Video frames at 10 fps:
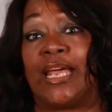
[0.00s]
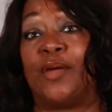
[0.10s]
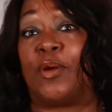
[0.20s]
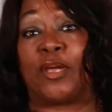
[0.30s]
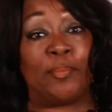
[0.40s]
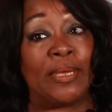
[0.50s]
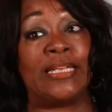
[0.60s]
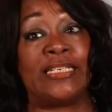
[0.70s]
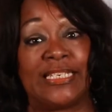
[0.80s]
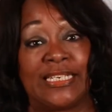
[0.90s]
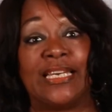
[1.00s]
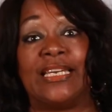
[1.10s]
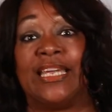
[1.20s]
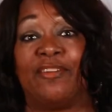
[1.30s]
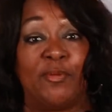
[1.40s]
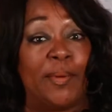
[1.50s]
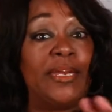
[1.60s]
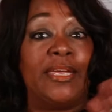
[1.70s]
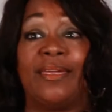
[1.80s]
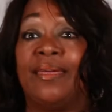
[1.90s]
I recommend uh,
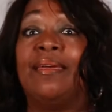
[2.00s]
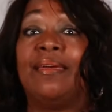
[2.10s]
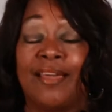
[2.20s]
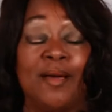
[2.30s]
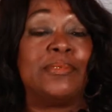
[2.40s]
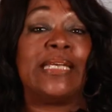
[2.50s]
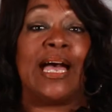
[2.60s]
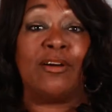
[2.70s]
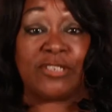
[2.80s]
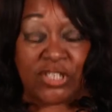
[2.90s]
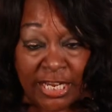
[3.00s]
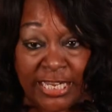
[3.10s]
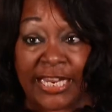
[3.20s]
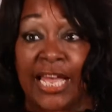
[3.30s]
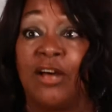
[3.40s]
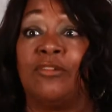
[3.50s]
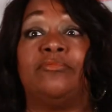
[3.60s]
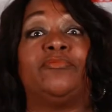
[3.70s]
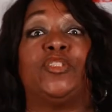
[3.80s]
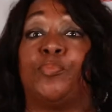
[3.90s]
everybody come down, check it
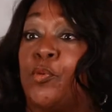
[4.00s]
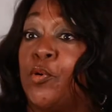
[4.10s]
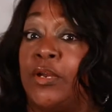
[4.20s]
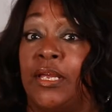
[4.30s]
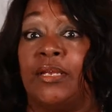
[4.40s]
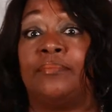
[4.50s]
out, support it.